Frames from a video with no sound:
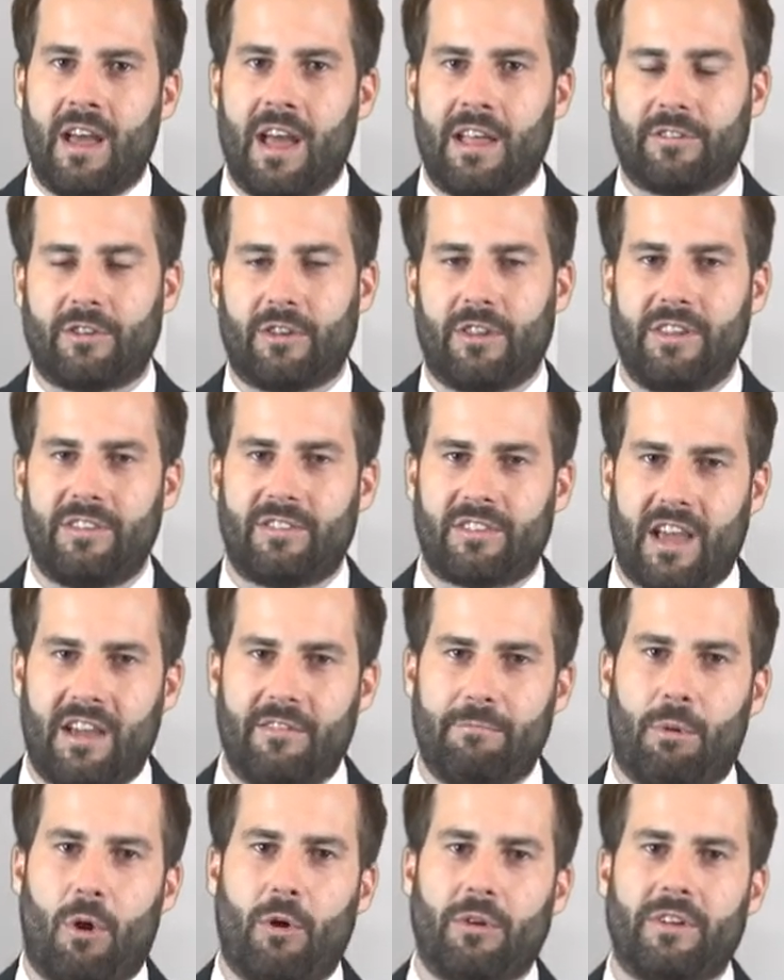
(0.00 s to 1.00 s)
and so this
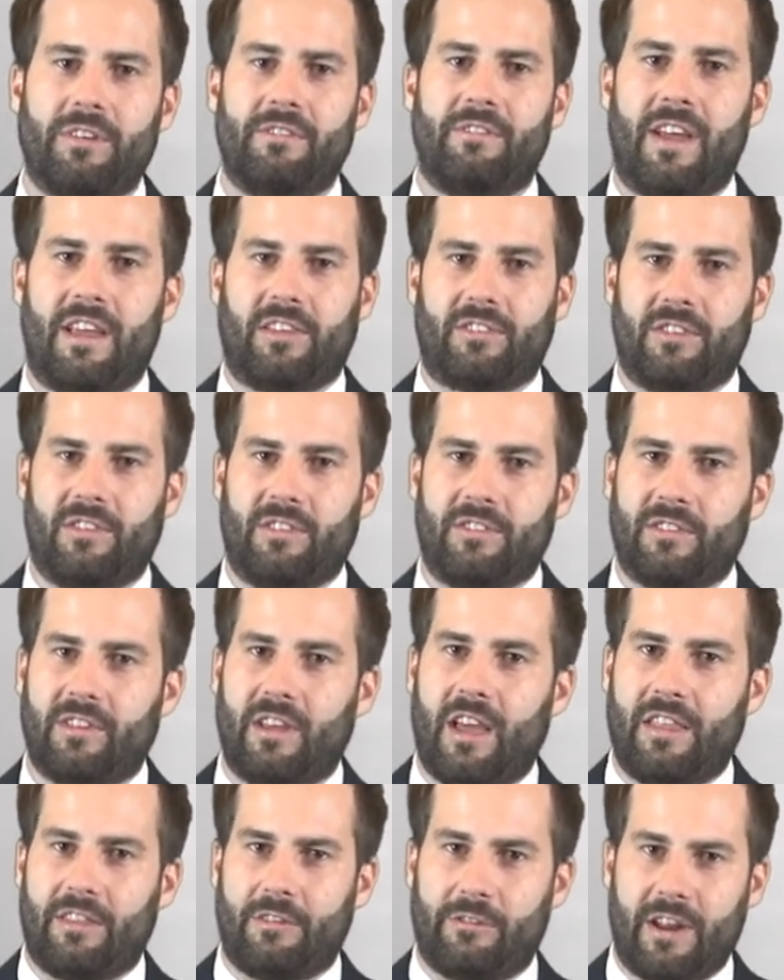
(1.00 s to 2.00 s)
gave bond investors
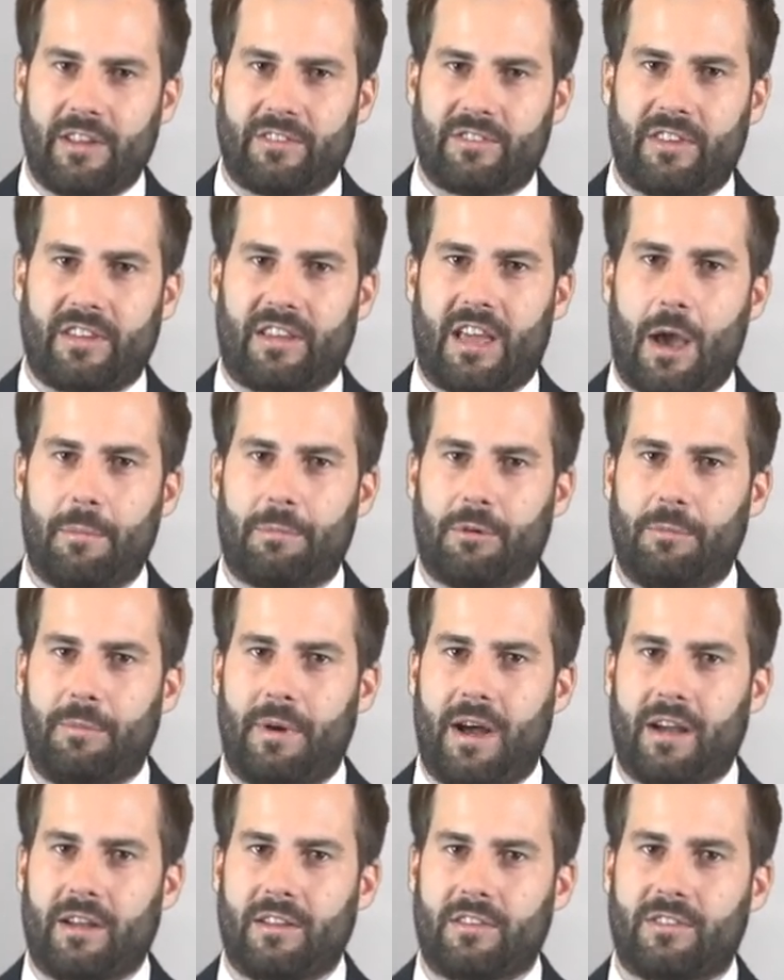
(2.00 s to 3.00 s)
and the rest of the capital
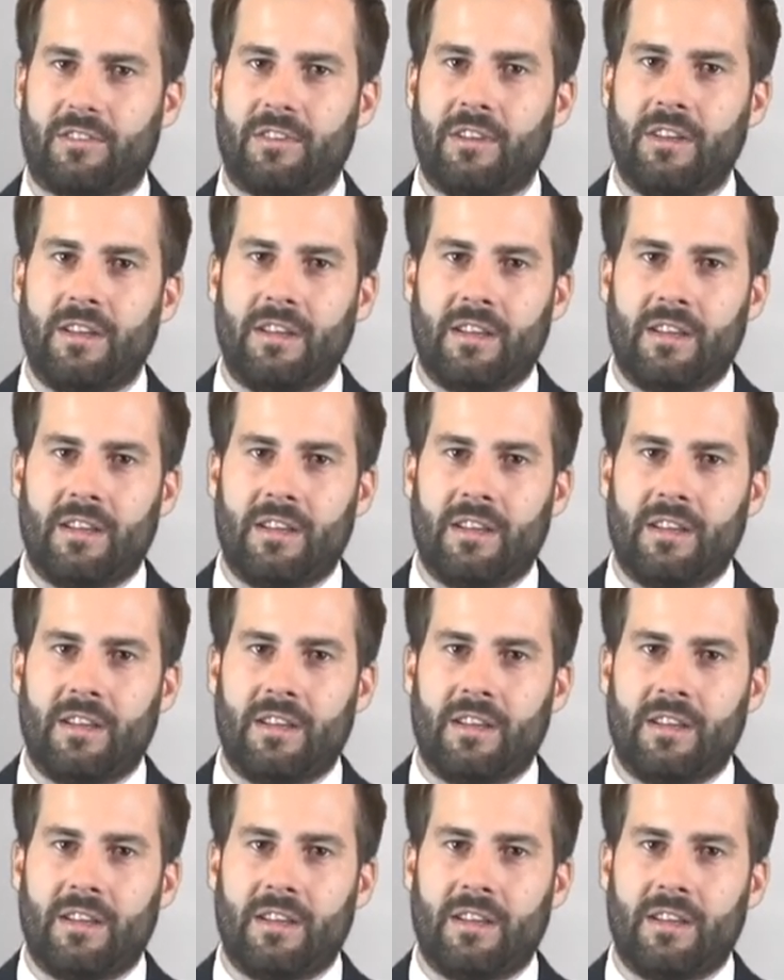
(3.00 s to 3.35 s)
markets